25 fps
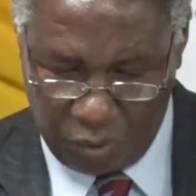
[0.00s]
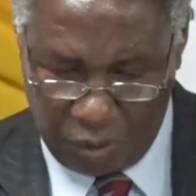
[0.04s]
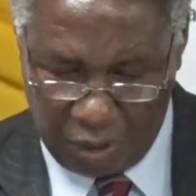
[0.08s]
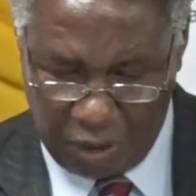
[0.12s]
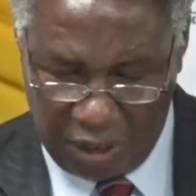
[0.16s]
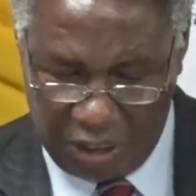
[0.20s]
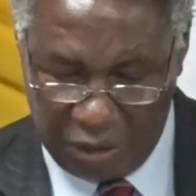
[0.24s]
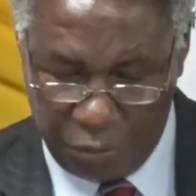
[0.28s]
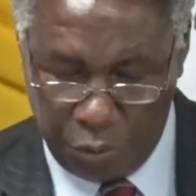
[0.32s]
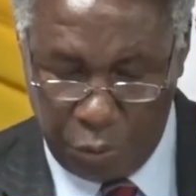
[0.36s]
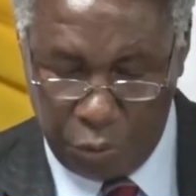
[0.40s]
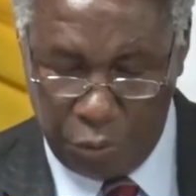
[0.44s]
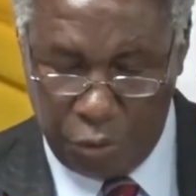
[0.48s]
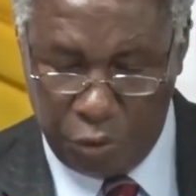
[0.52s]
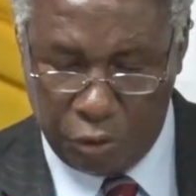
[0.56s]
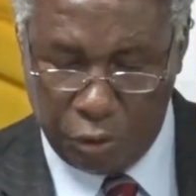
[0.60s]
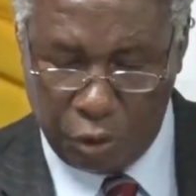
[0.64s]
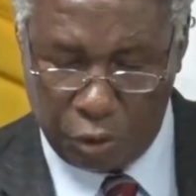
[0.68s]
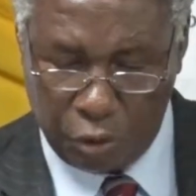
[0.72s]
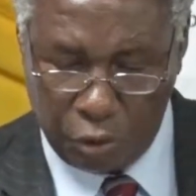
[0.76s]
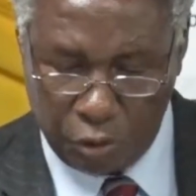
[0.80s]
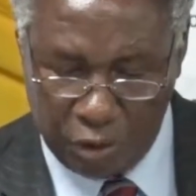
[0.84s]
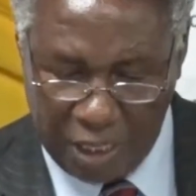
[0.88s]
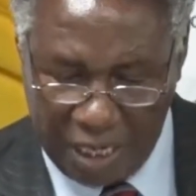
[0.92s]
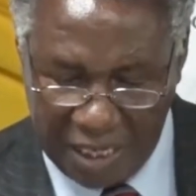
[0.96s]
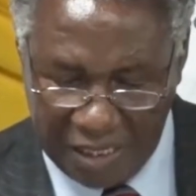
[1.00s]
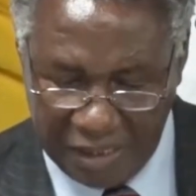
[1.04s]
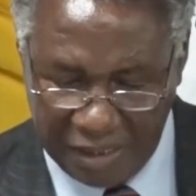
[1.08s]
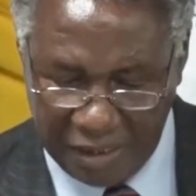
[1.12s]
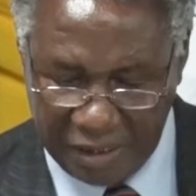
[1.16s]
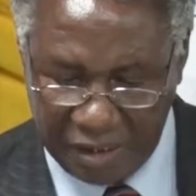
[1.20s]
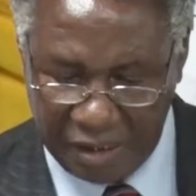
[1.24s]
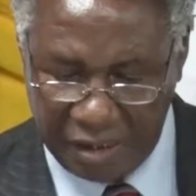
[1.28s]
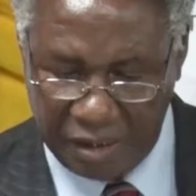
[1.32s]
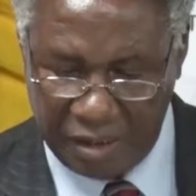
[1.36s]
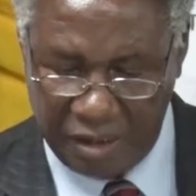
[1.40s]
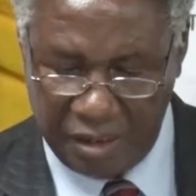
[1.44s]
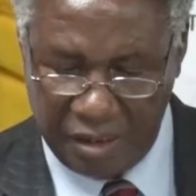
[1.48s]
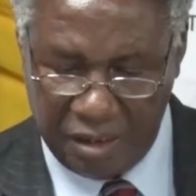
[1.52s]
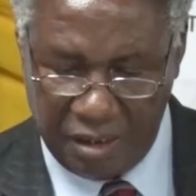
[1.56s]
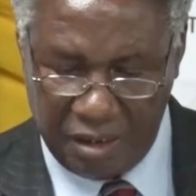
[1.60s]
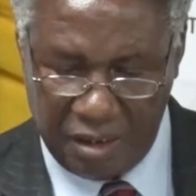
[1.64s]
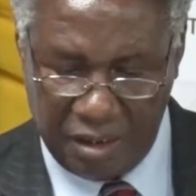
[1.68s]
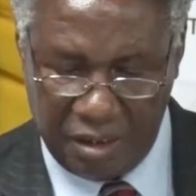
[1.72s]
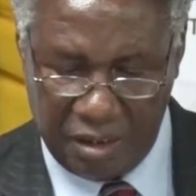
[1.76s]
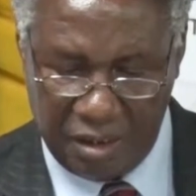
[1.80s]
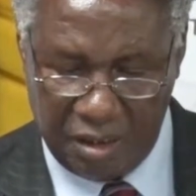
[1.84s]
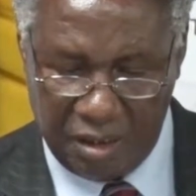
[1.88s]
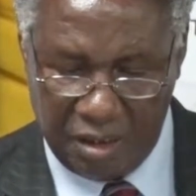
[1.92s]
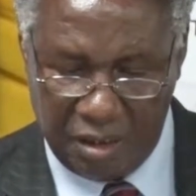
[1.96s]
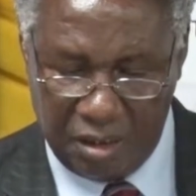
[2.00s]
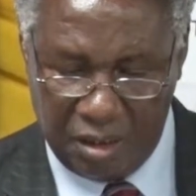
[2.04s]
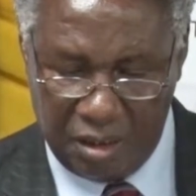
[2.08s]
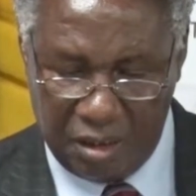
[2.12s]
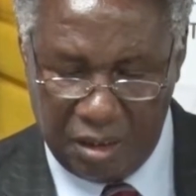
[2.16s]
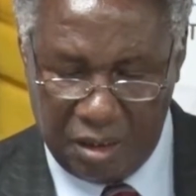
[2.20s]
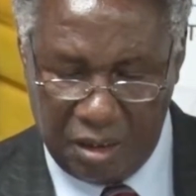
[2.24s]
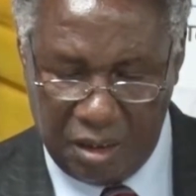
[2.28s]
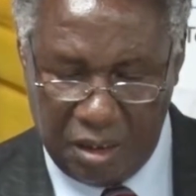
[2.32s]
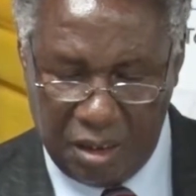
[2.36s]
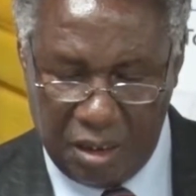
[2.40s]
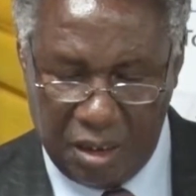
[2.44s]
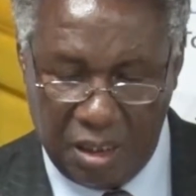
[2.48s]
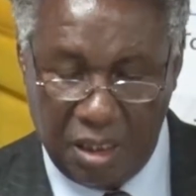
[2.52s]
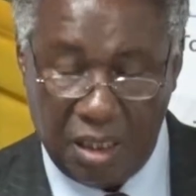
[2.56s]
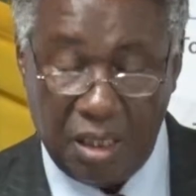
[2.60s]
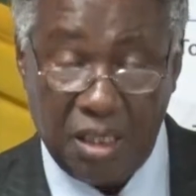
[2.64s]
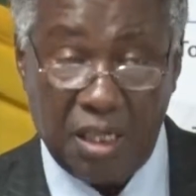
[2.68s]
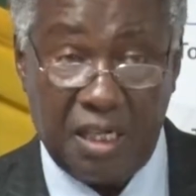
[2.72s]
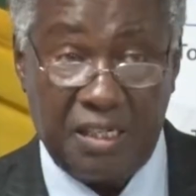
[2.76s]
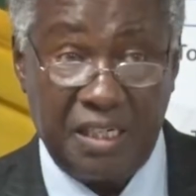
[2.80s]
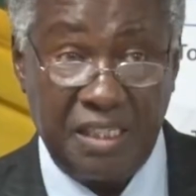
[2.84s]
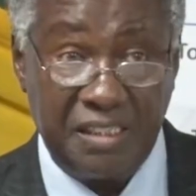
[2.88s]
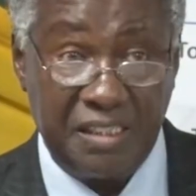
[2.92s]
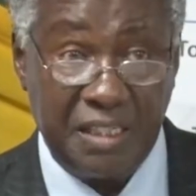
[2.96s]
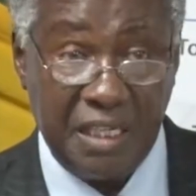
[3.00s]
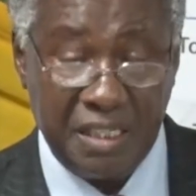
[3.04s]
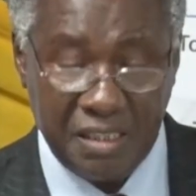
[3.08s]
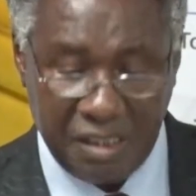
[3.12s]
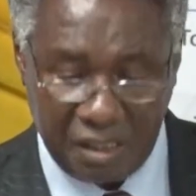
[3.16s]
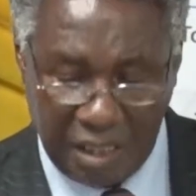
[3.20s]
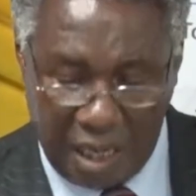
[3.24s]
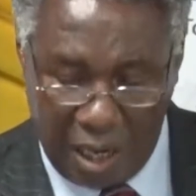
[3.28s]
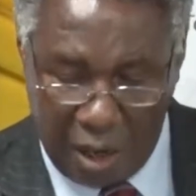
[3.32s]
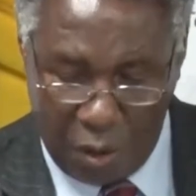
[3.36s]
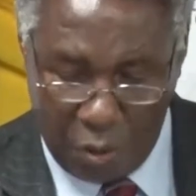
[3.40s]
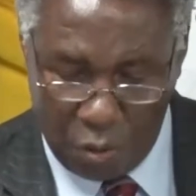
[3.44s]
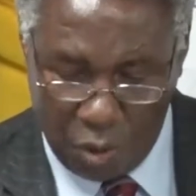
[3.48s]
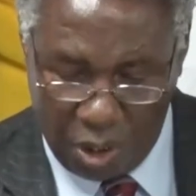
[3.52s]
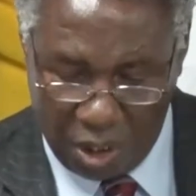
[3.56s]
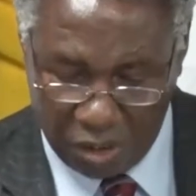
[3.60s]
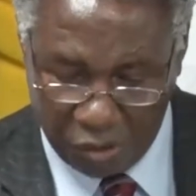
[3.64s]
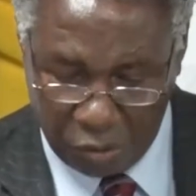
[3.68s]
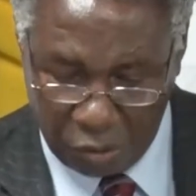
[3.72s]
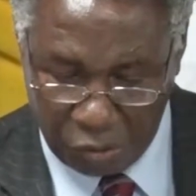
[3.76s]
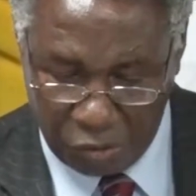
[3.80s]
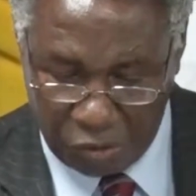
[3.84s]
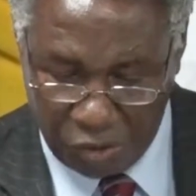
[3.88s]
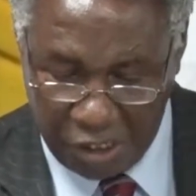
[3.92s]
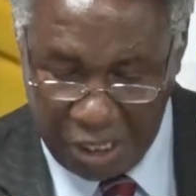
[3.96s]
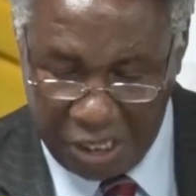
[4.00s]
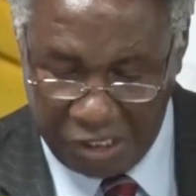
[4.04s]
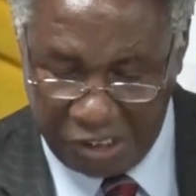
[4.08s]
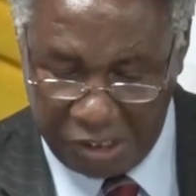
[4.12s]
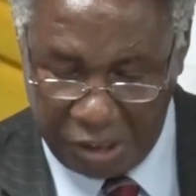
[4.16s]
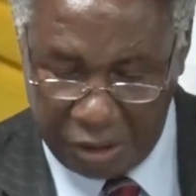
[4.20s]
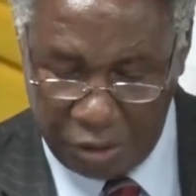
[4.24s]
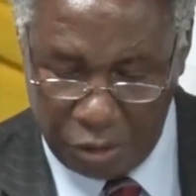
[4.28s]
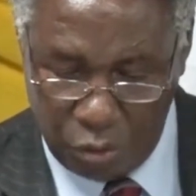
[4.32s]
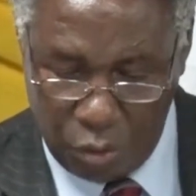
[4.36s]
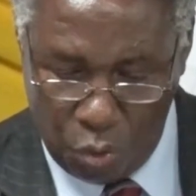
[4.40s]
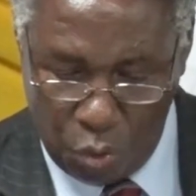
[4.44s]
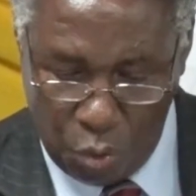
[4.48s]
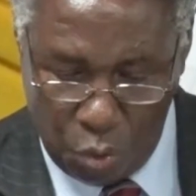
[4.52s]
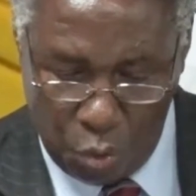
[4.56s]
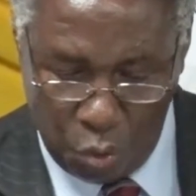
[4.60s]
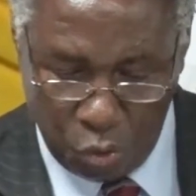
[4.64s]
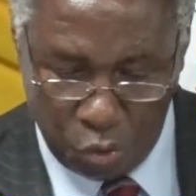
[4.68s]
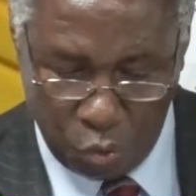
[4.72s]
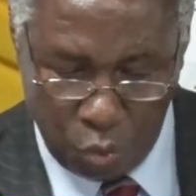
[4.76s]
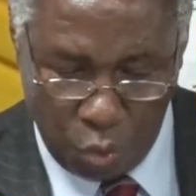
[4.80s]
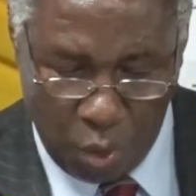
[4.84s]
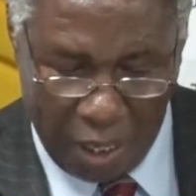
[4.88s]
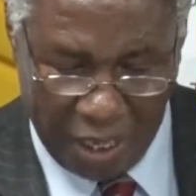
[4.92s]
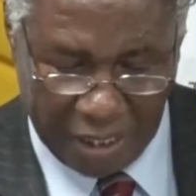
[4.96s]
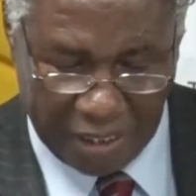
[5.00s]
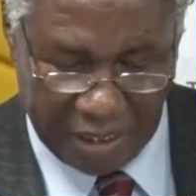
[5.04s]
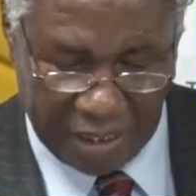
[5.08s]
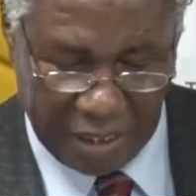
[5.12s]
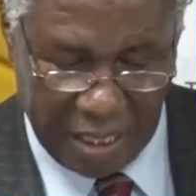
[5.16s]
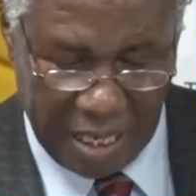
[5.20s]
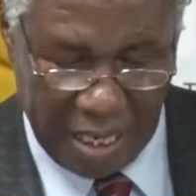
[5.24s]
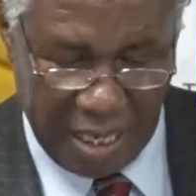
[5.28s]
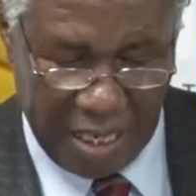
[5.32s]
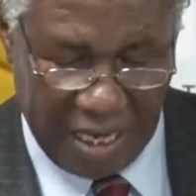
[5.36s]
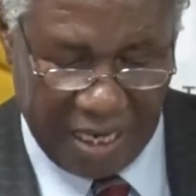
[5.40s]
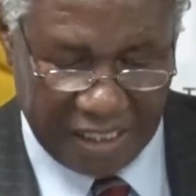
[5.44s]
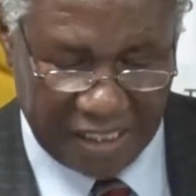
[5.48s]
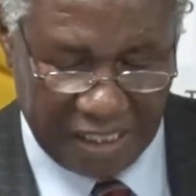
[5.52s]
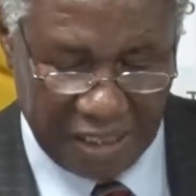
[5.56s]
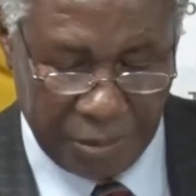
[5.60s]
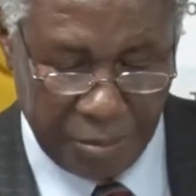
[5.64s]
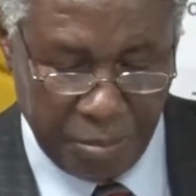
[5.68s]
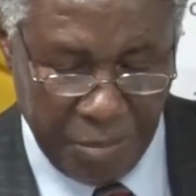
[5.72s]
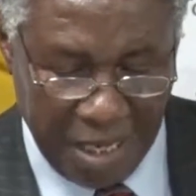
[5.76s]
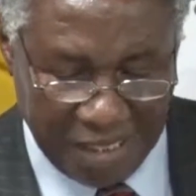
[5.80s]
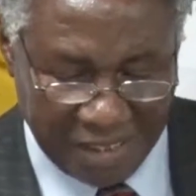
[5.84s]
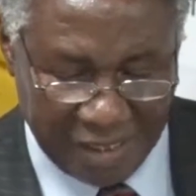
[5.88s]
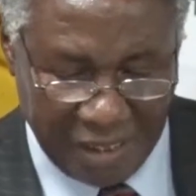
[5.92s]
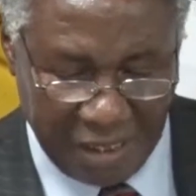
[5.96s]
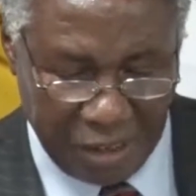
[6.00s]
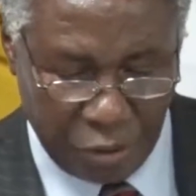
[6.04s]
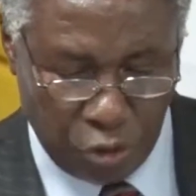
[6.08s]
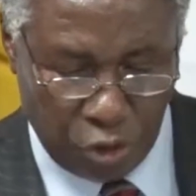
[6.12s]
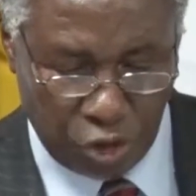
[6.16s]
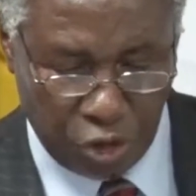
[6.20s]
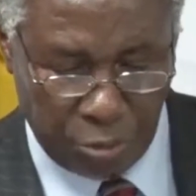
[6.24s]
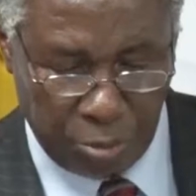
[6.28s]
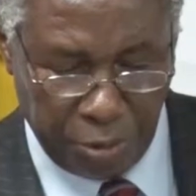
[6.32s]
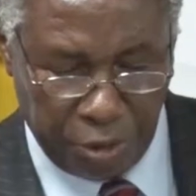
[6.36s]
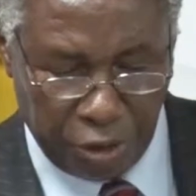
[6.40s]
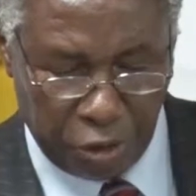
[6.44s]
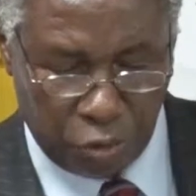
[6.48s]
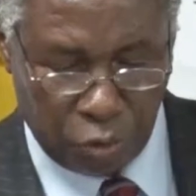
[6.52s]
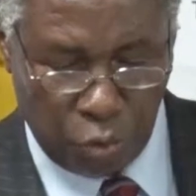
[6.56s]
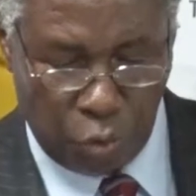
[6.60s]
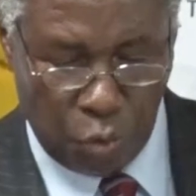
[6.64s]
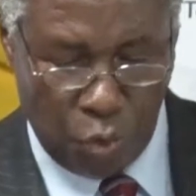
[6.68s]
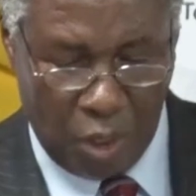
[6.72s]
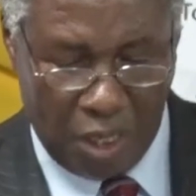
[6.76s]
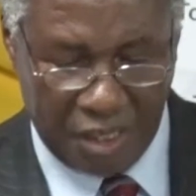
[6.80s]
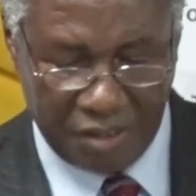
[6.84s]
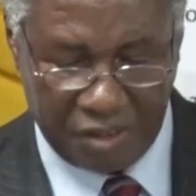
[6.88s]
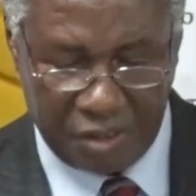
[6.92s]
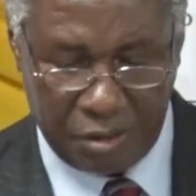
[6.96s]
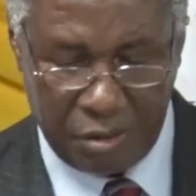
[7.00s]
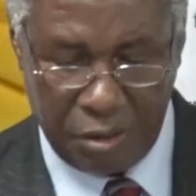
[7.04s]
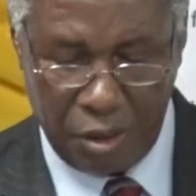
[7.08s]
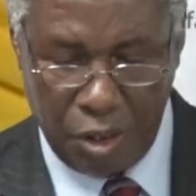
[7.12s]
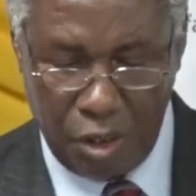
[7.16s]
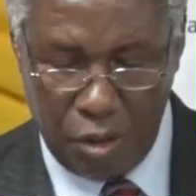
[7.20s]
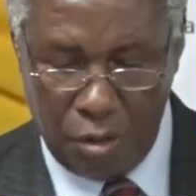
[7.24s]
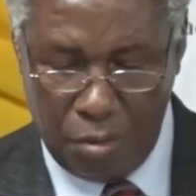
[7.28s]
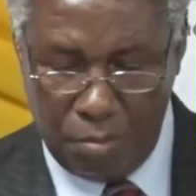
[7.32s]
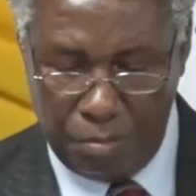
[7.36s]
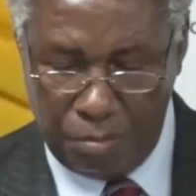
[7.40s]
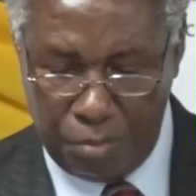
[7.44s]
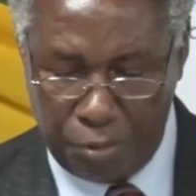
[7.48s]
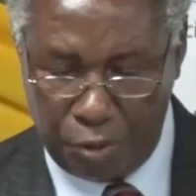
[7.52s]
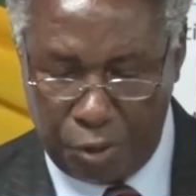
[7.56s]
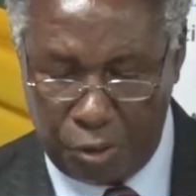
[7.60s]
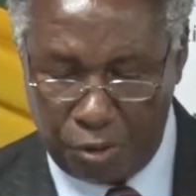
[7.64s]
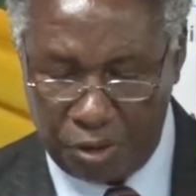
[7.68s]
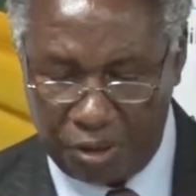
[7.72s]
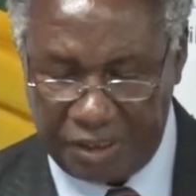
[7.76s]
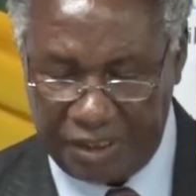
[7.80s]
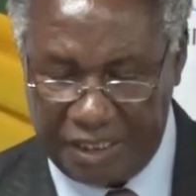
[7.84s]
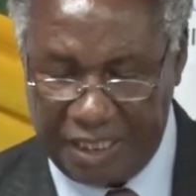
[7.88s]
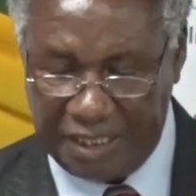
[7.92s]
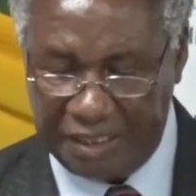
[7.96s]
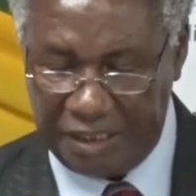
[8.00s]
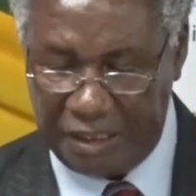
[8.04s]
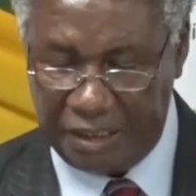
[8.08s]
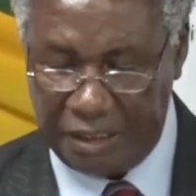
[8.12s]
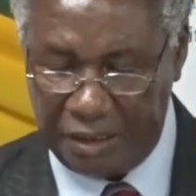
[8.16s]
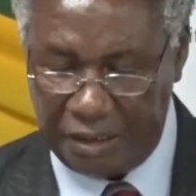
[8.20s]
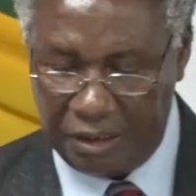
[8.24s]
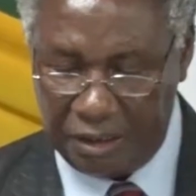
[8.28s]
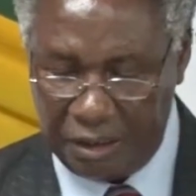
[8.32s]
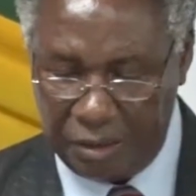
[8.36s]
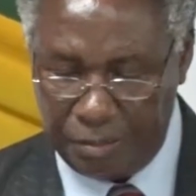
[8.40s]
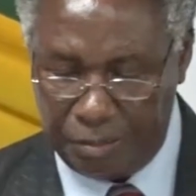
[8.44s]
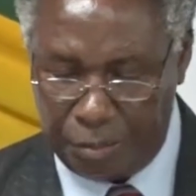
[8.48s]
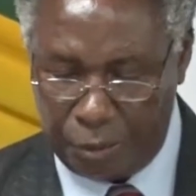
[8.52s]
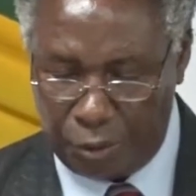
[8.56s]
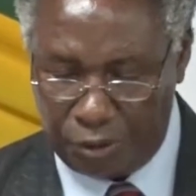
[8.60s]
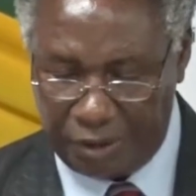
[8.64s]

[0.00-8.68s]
and would recognize the residents association whose work has immensely contributed towards protection